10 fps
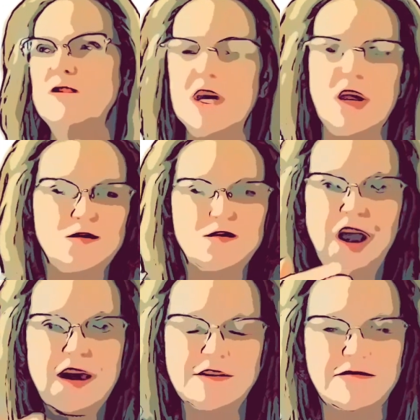you know,
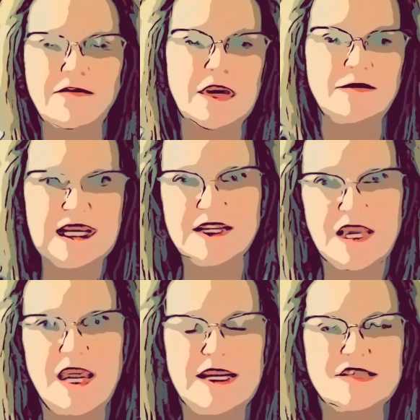got in front of me in the line at